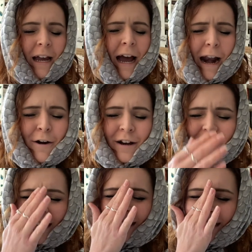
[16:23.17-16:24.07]

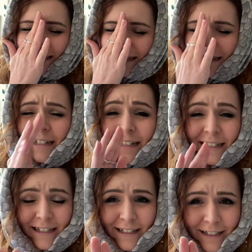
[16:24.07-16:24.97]
Harry,
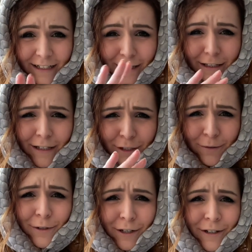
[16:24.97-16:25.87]
did
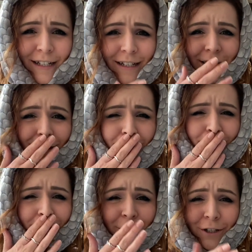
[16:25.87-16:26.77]
you do it? Did you
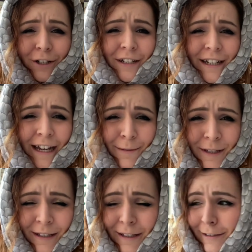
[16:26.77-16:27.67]
put your name
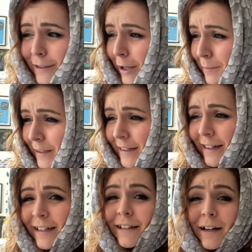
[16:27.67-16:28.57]
in the goblet?
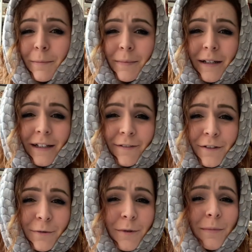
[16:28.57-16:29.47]
I can't believe
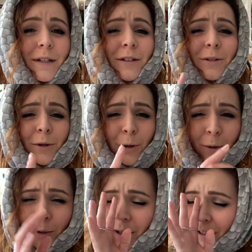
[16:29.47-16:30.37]
it would be
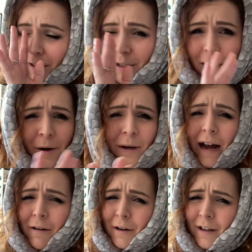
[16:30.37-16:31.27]
you. No, Harry.